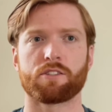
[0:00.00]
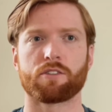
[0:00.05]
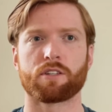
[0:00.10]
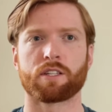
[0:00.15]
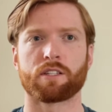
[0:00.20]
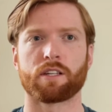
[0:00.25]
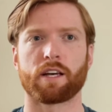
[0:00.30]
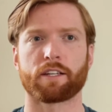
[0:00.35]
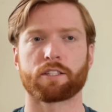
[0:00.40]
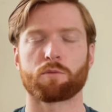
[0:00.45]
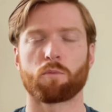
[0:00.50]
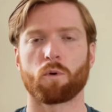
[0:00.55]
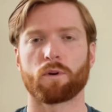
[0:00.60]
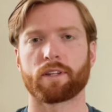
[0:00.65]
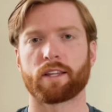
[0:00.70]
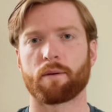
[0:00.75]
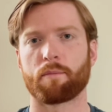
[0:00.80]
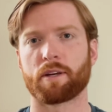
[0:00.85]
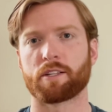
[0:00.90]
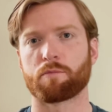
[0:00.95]
You can
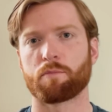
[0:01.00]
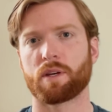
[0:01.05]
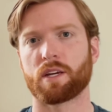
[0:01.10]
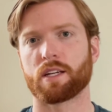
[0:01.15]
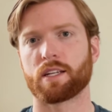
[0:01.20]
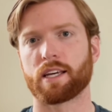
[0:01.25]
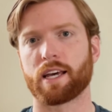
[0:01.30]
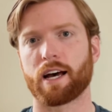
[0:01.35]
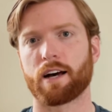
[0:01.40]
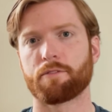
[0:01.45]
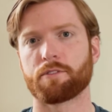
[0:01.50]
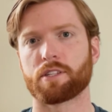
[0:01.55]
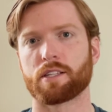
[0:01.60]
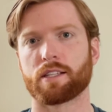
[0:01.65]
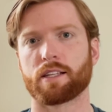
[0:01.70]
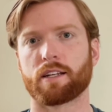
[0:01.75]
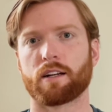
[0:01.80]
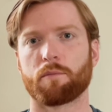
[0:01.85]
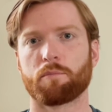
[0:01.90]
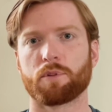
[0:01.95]
export them as PDFs and
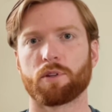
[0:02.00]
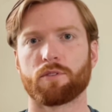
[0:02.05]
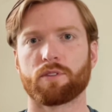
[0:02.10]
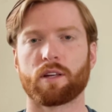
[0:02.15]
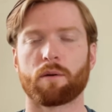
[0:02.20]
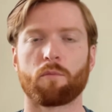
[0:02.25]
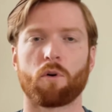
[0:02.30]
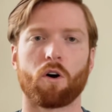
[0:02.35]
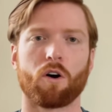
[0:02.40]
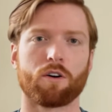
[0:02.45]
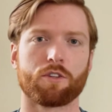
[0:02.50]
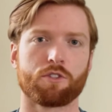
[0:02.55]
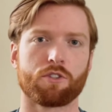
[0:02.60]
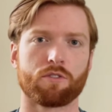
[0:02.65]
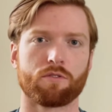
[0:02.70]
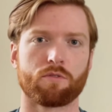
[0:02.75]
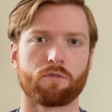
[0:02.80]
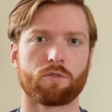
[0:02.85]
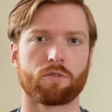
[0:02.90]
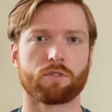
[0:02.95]
then upload them
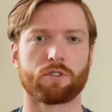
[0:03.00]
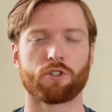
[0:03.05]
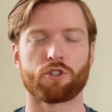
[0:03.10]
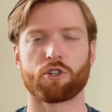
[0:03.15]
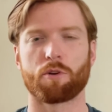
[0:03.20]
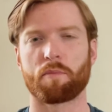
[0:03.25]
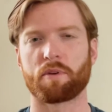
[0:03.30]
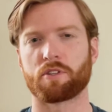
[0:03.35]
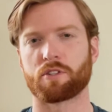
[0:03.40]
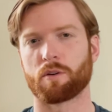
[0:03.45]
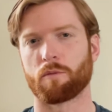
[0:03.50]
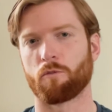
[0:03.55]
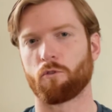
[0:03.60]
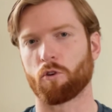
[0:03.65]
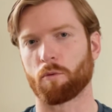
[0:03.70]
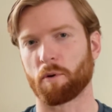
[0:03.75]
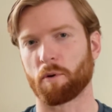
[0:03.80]
onto, there should be some form